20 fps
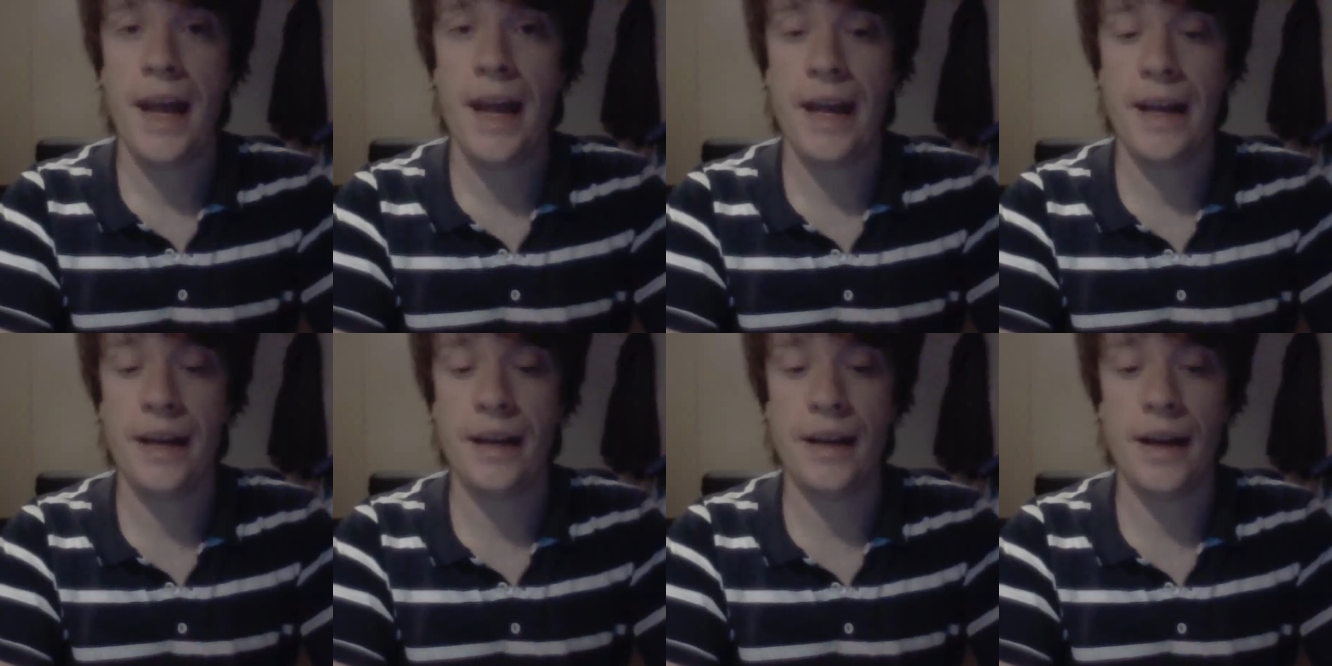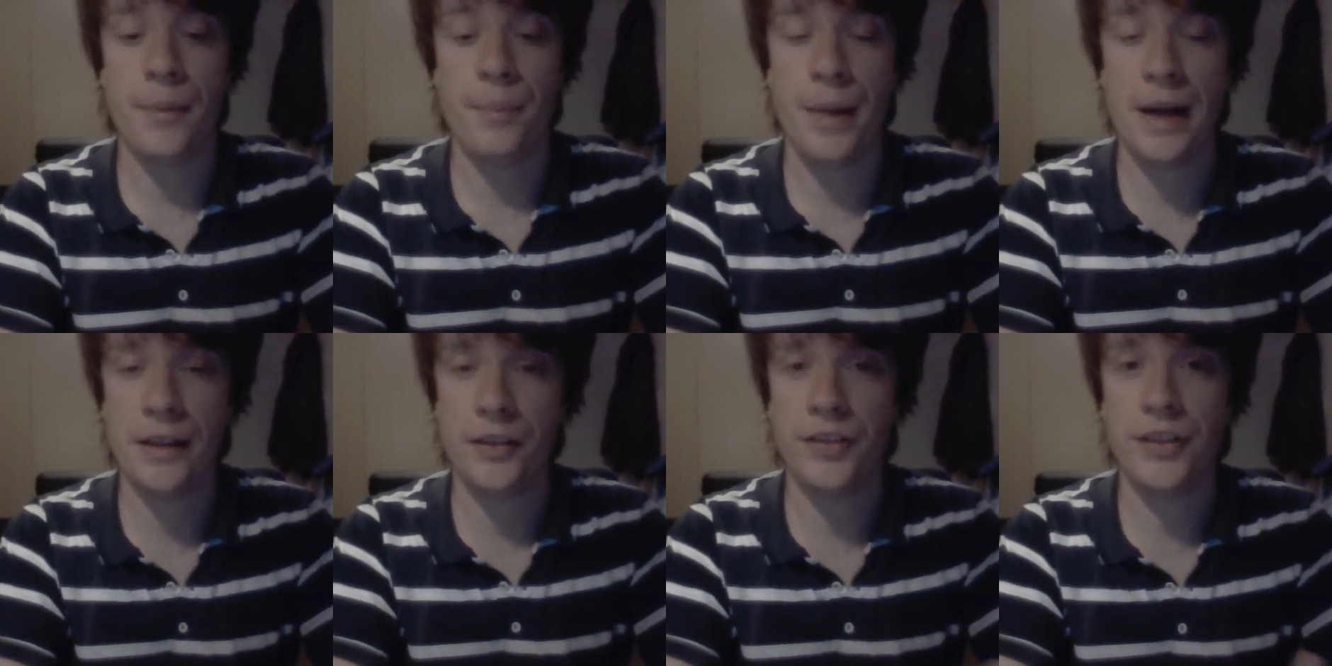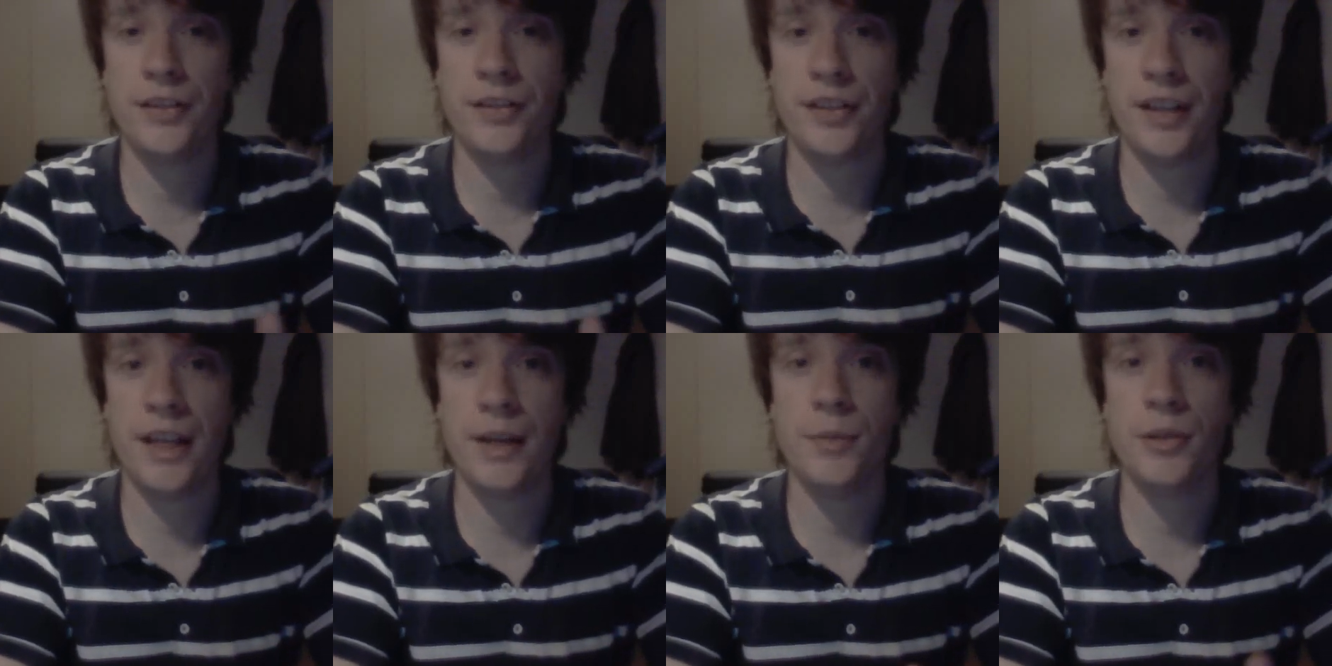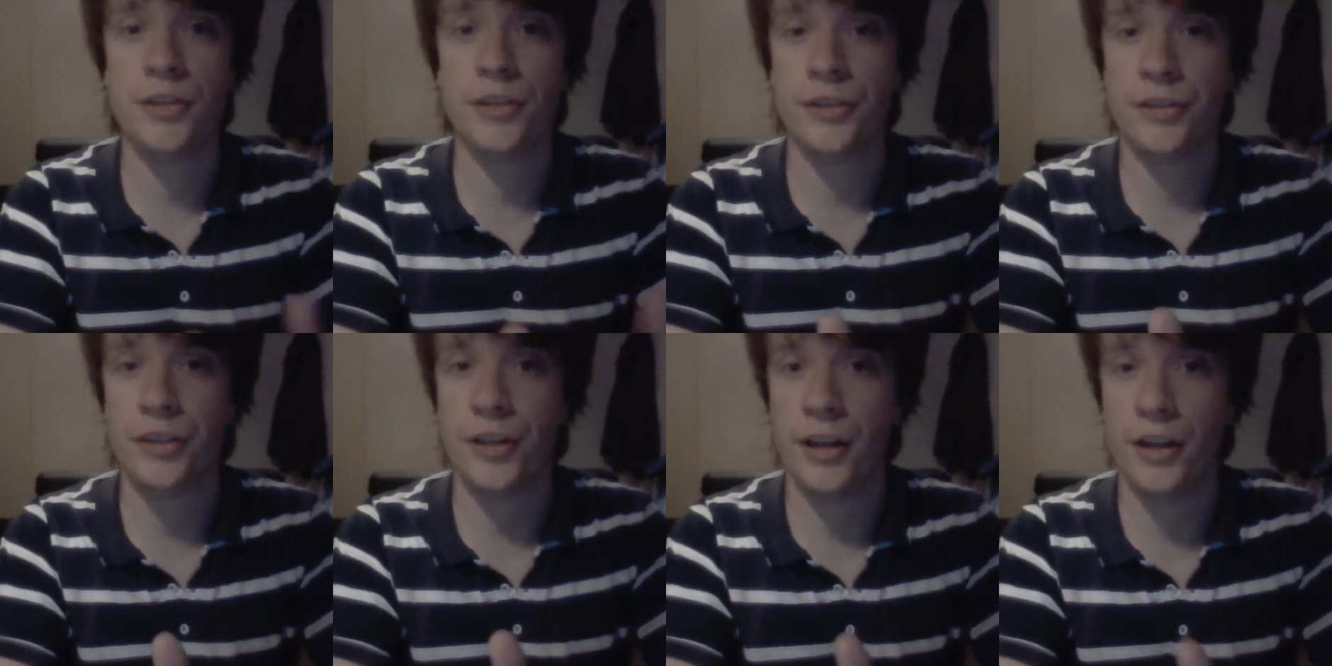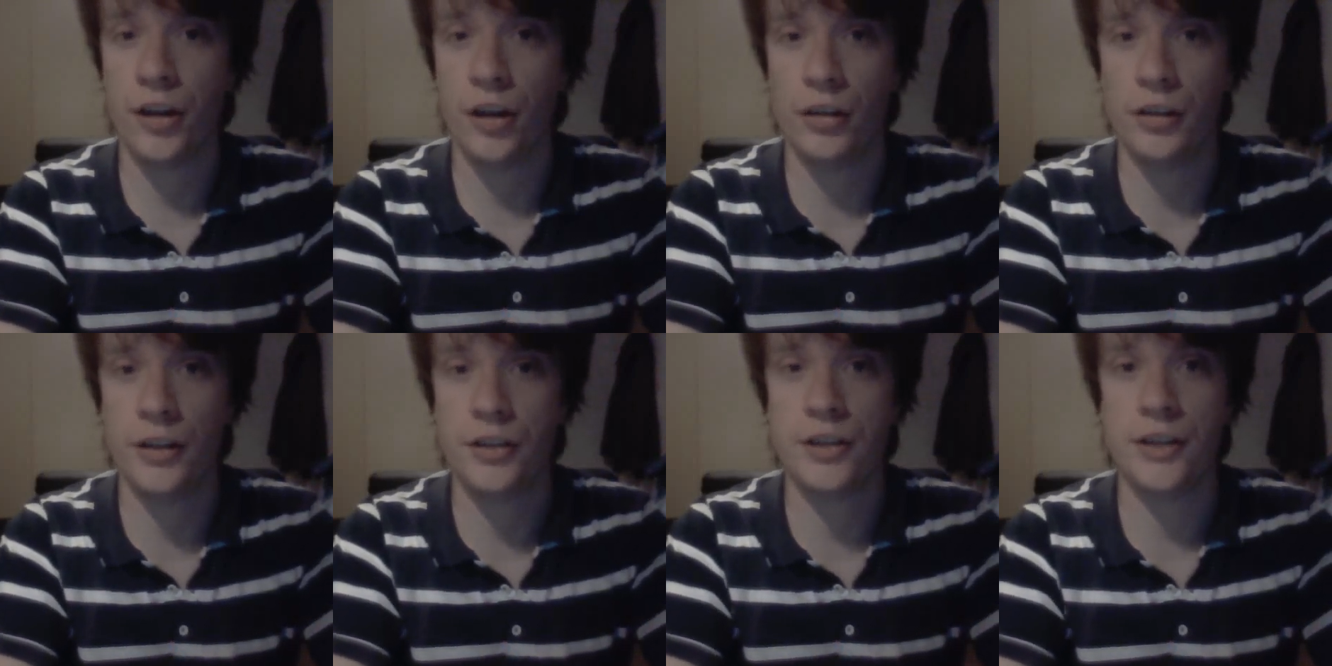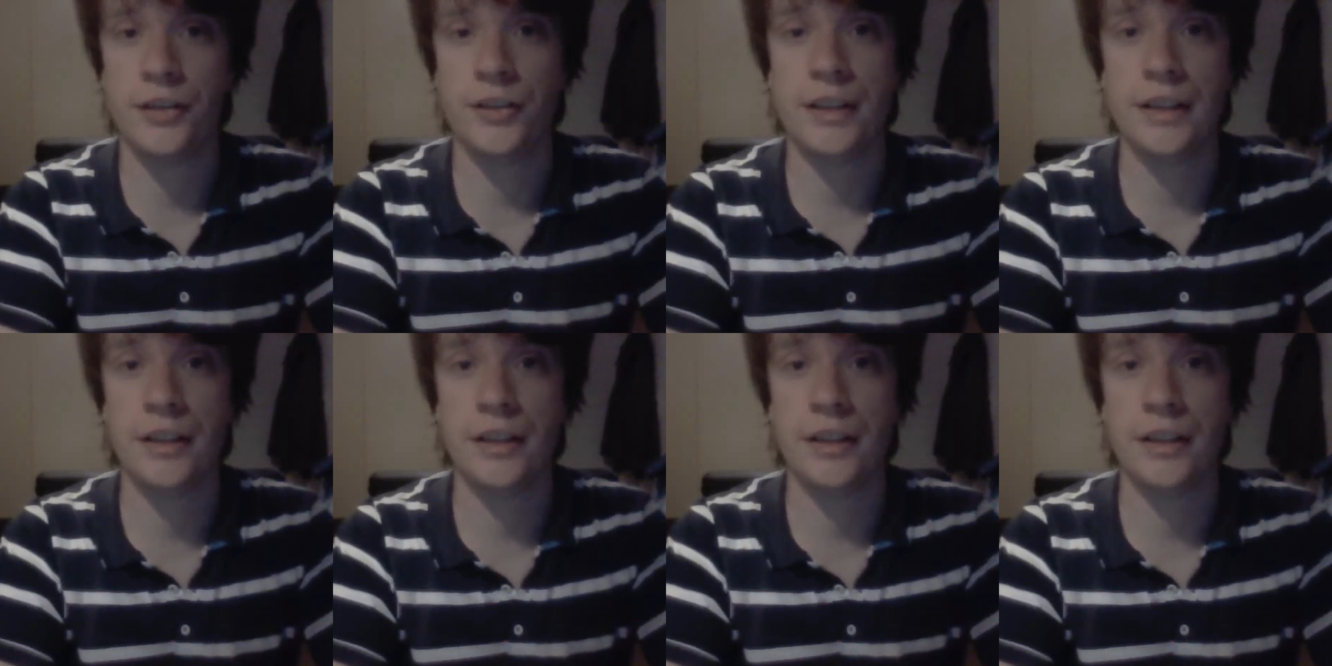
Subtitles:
And amongst this team is a psychologist,